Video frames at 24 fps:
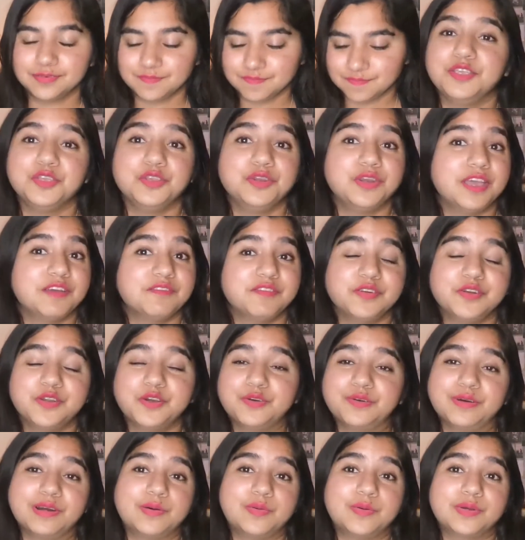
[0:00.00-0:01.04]
You never know
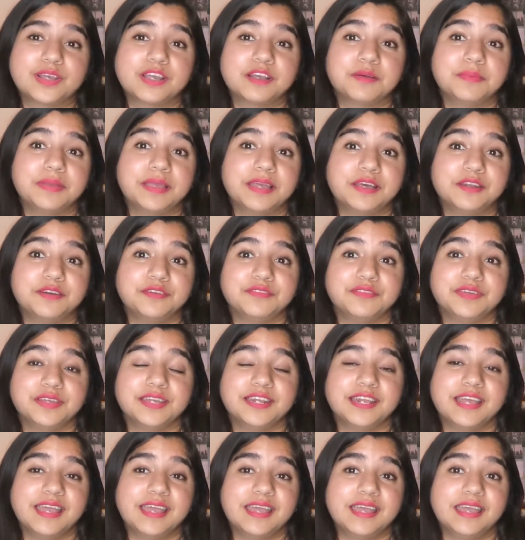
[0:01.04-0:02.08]
what will come out of
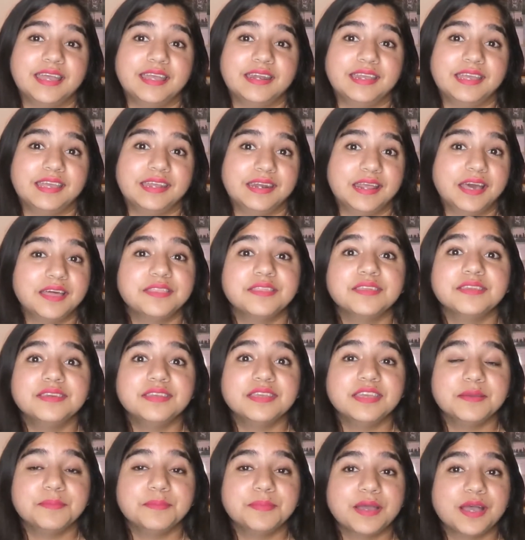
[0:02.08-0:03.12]
it. And another
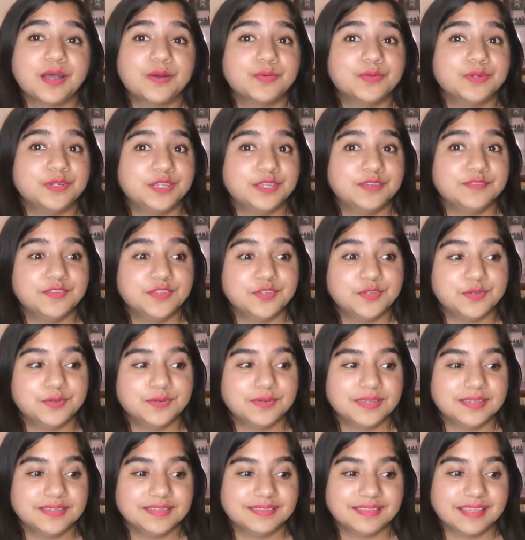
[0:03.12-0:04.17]
tip I would give you
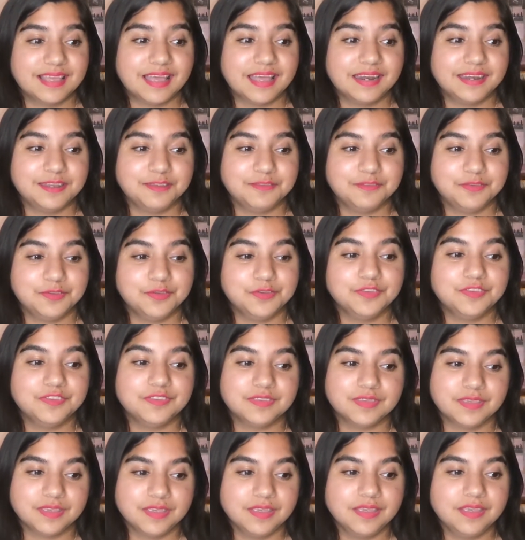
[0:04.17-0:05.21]
is that if you
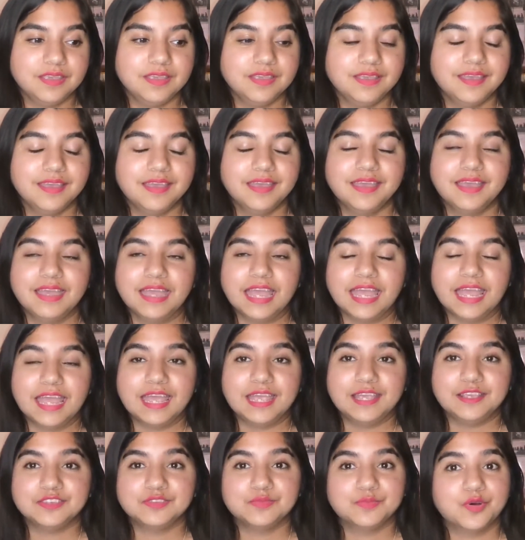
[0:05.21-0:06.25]
see
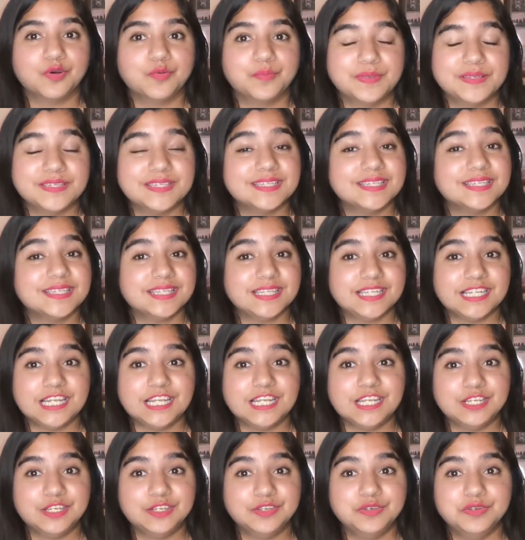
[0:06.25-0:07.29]
a small business
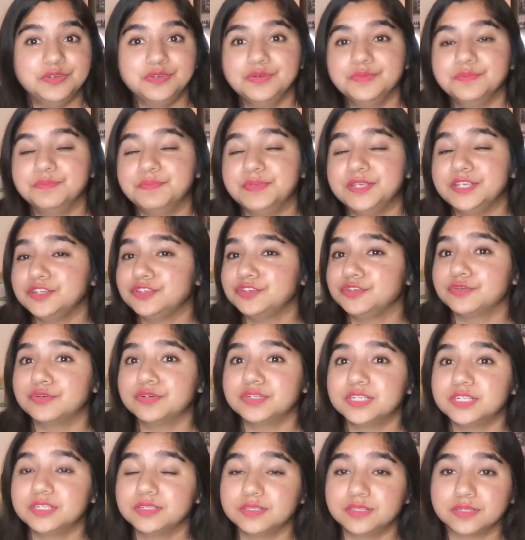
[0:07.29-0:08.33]
near you, be sure
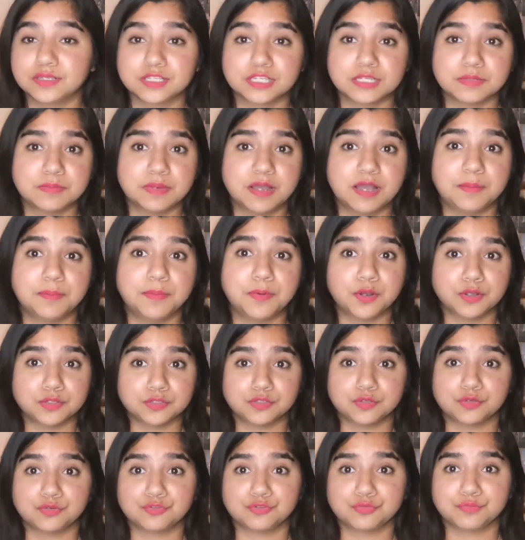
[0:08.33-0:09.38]
to look them up on
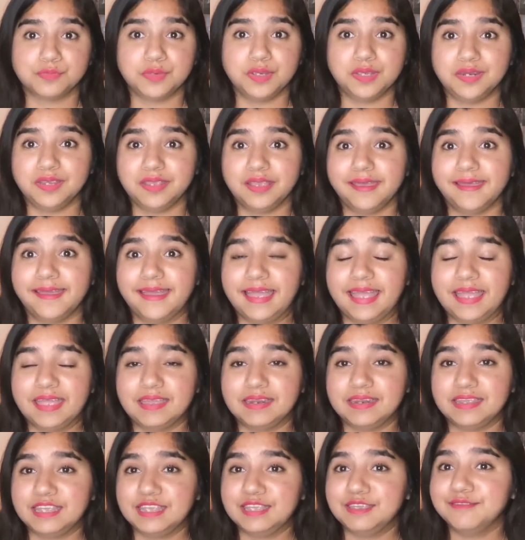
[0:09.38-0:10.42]
social media.
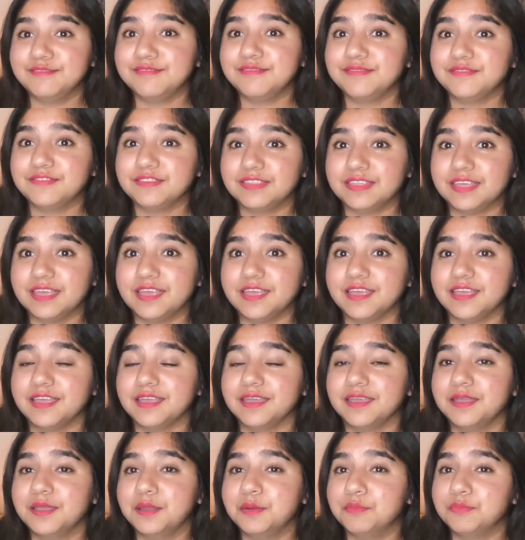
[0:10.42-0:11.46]
And if their
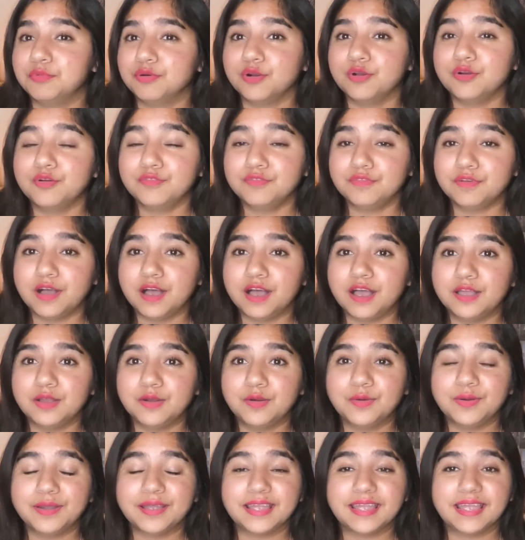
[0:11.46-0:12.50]

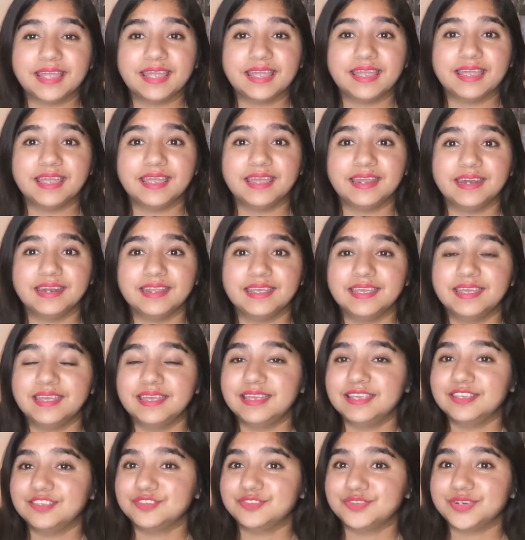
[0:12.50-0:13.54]
profile and
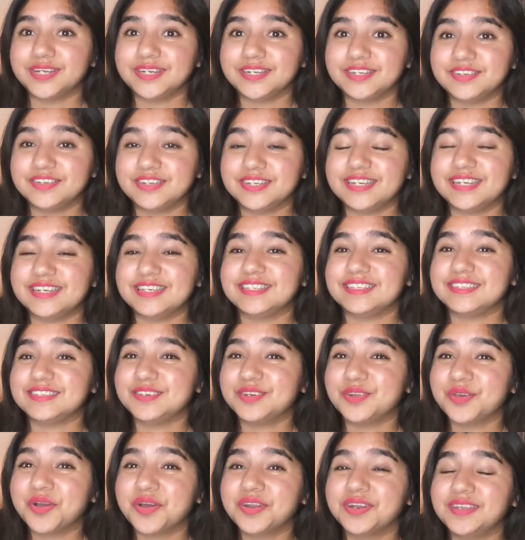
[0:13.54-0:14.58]
strategy is
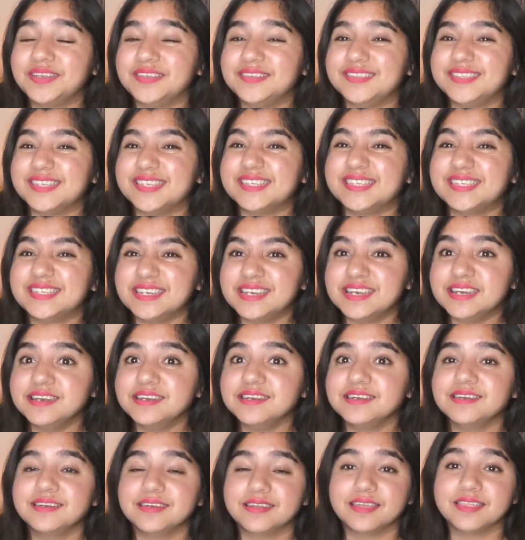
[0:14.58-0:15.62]
non-existent,
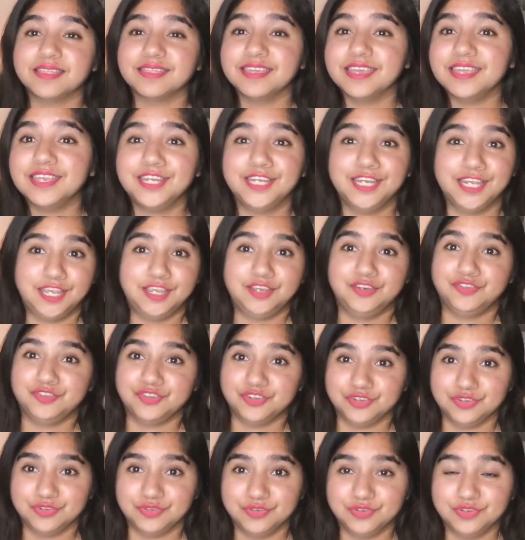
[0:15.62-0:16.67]
they need
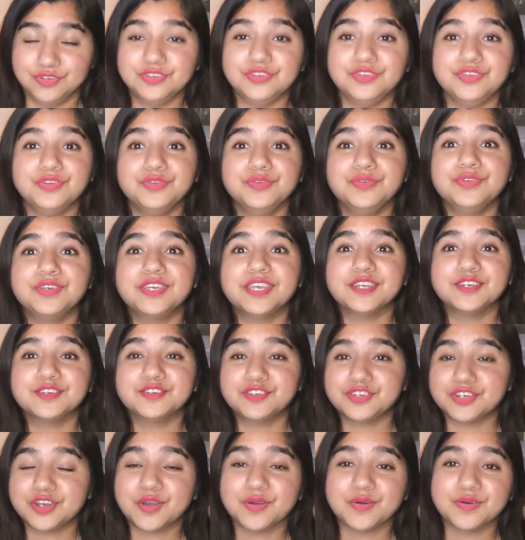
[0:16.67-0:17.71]
you. You can
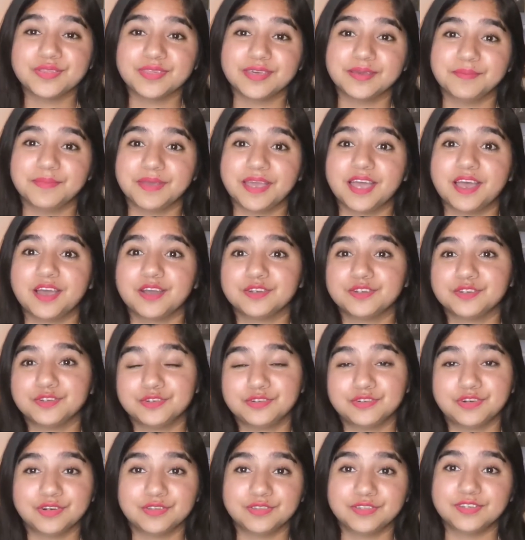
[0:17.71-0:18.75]
show them how to
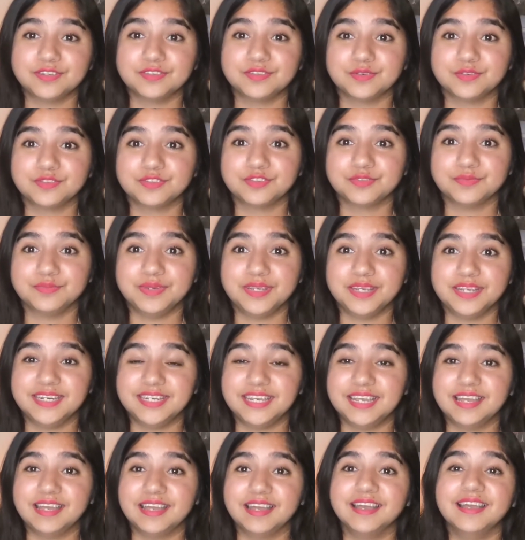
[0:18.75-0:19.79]
grow their social
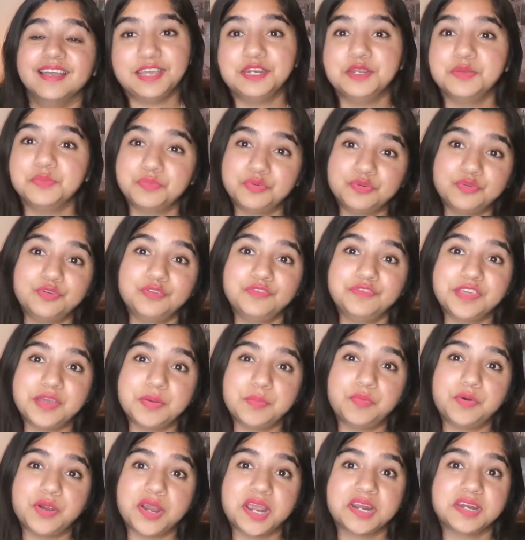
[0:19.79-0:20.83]
media and improve their
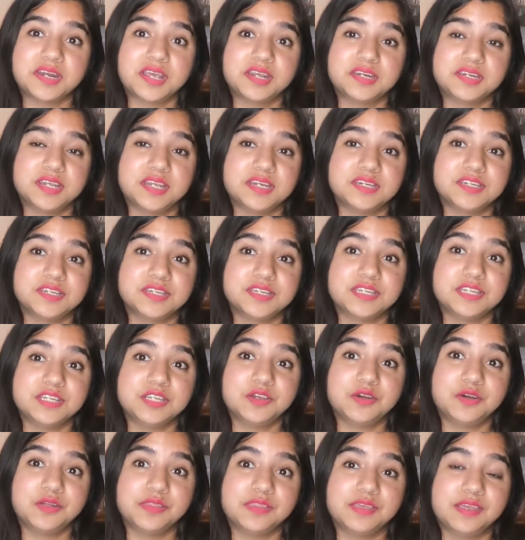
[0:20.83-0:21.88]
brand identity
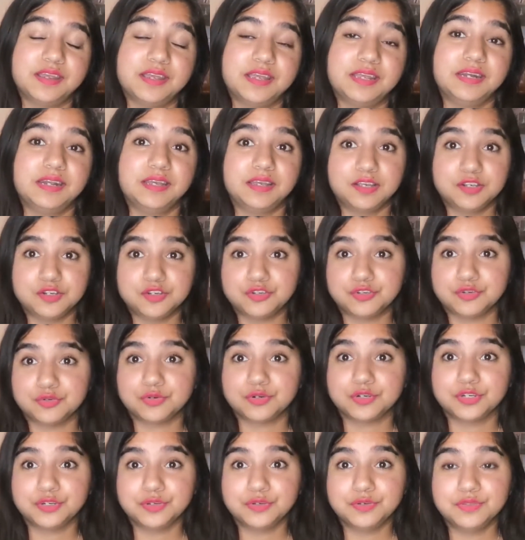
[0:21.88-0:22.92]
on there, and I
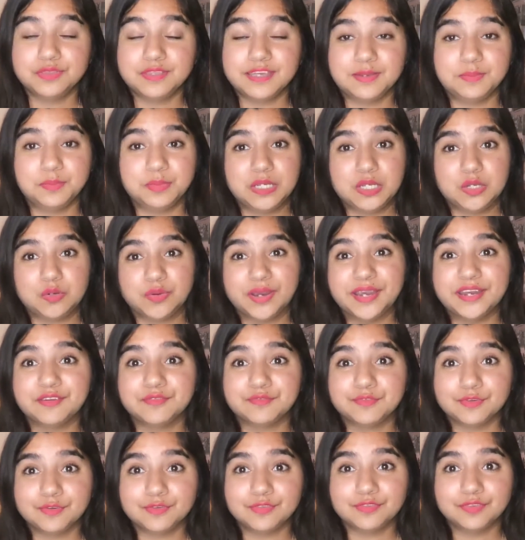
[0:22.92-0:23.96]
assure you they'd be
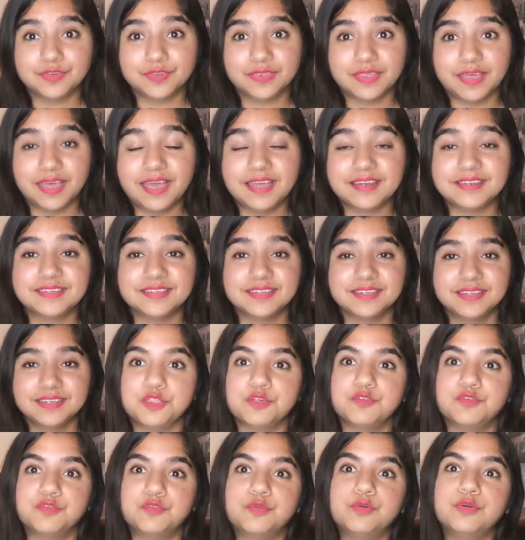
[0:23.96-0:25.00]
grateful for that.
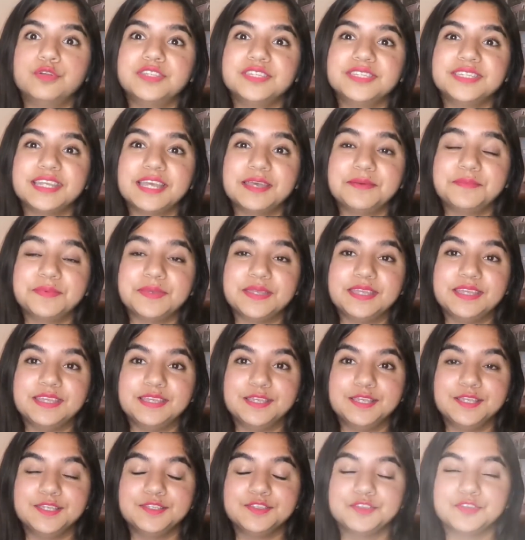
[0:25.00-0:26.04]
The fourth step
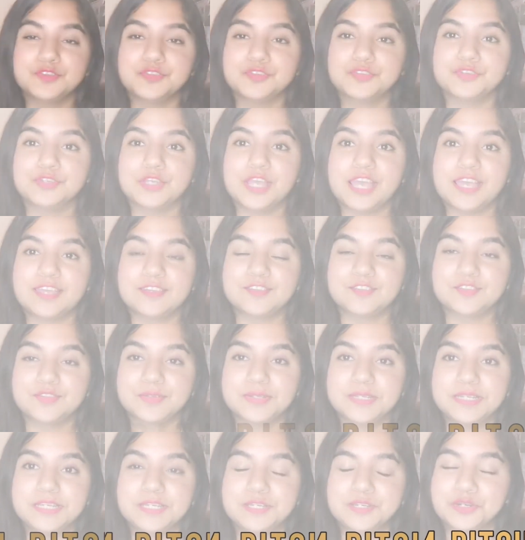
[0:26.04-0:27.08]
is to
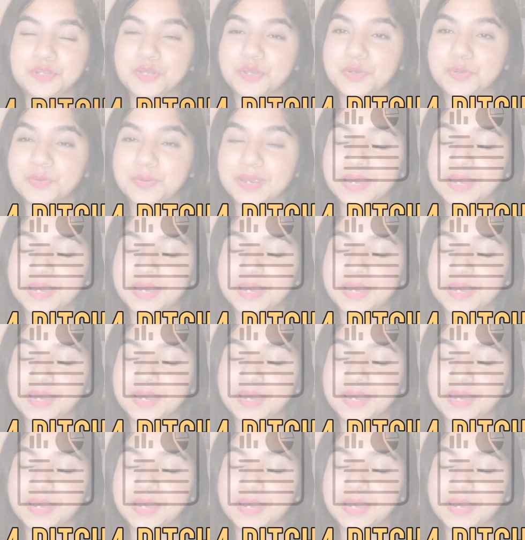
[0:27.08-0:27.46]
actually know